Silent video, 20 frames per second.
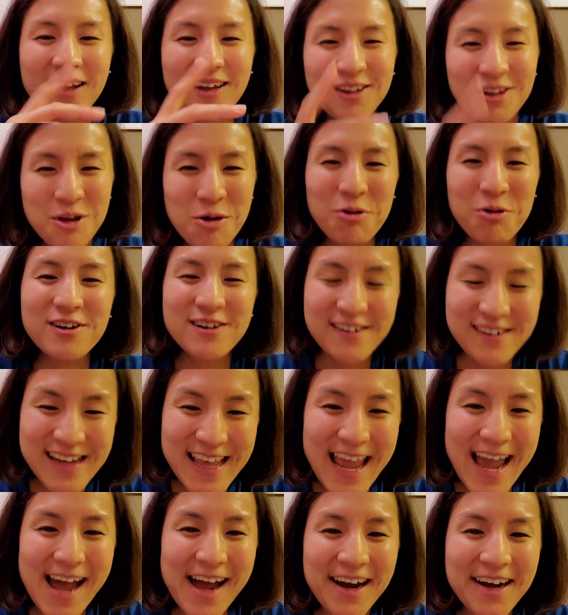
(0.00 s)

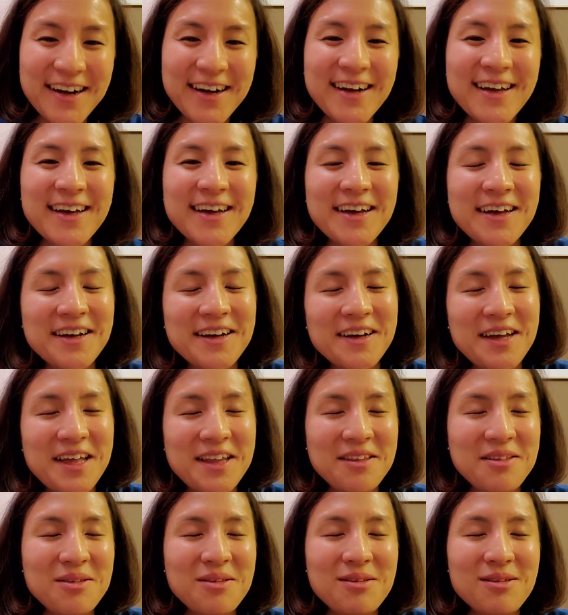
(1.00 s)
Neuroglia,
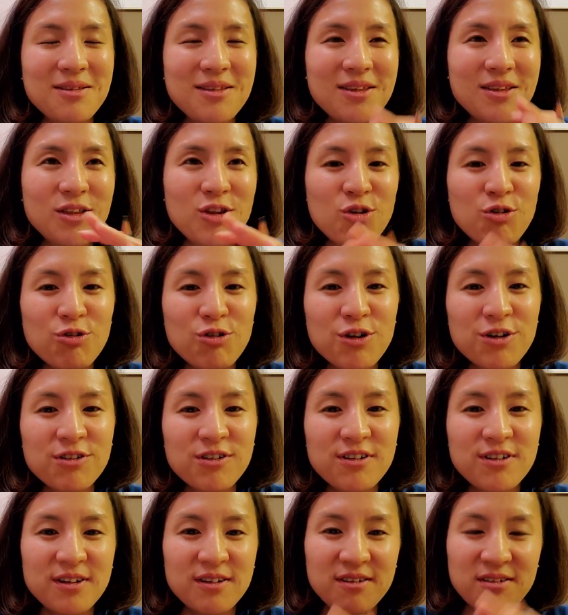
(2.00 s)
and
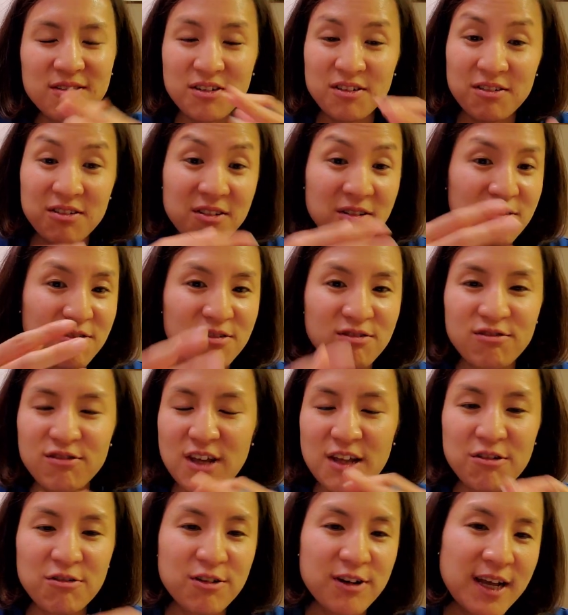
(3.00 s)
neurons is just to
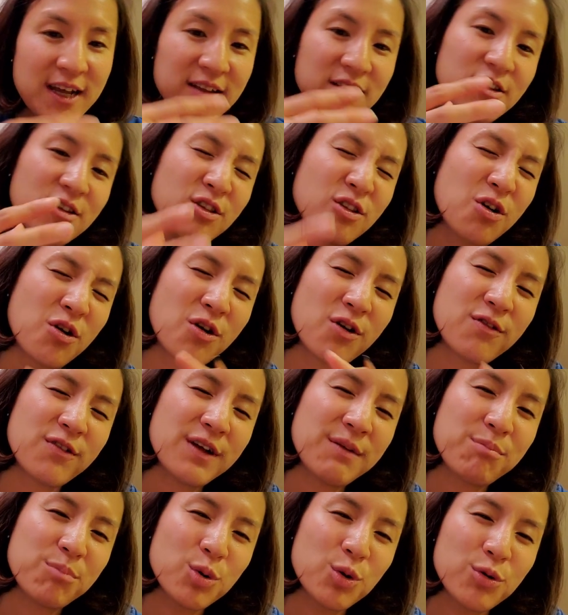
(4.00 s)
generate nerve
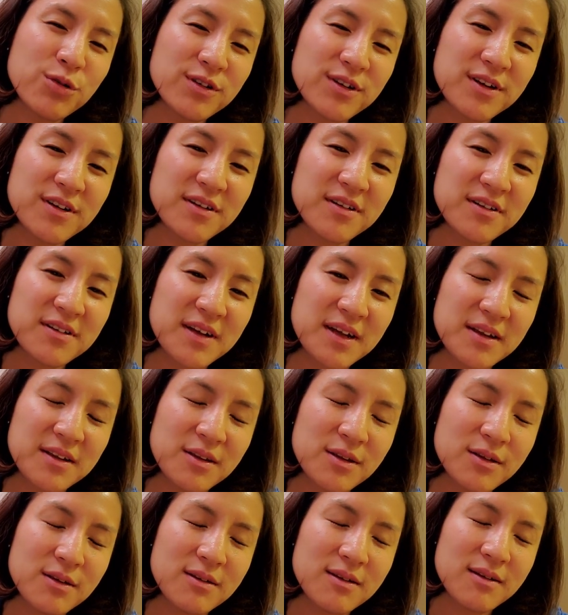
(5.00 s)
impulses,
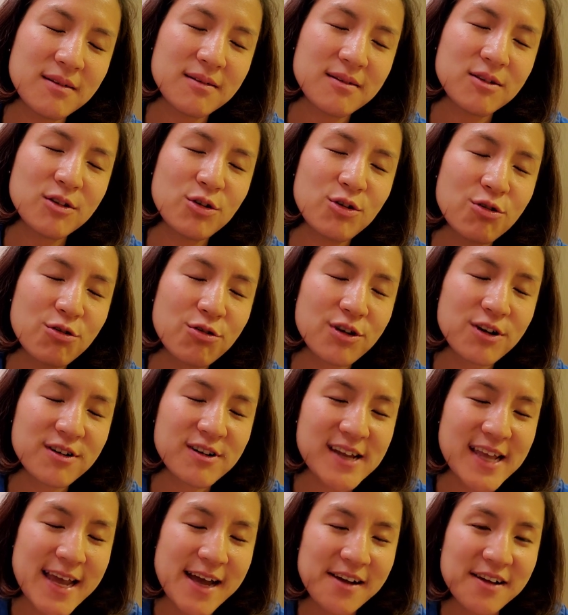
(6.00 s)
and this
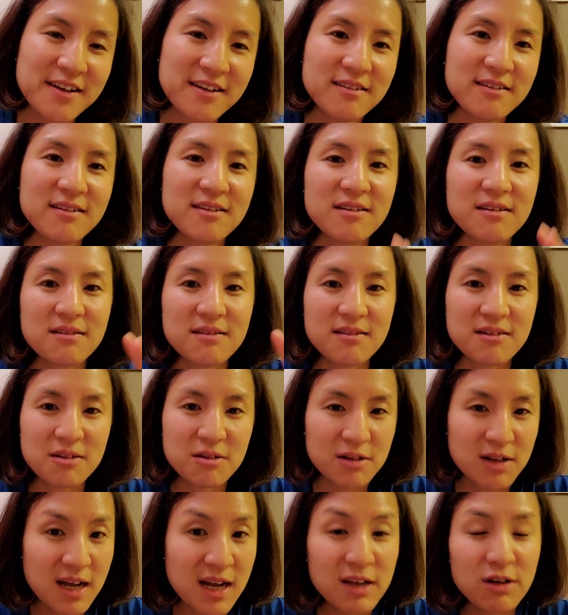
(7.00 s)
neuroglia is just a
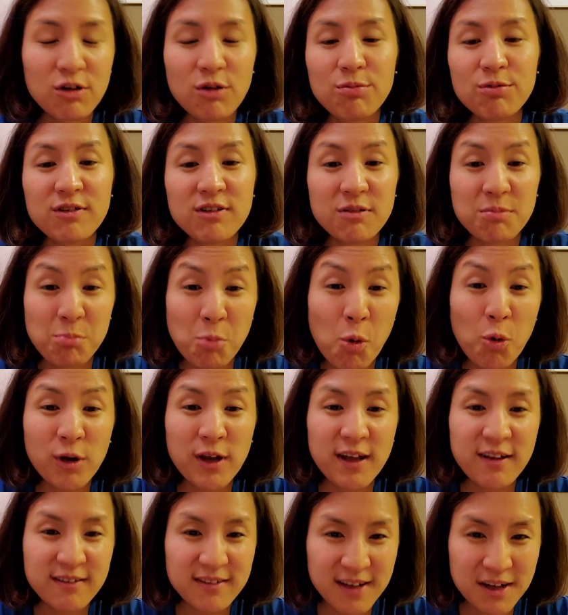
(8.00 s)
kind of
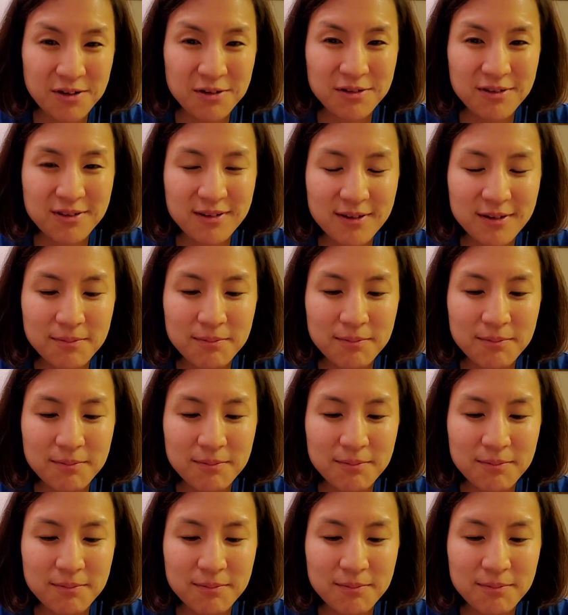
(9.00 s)
supporting cells.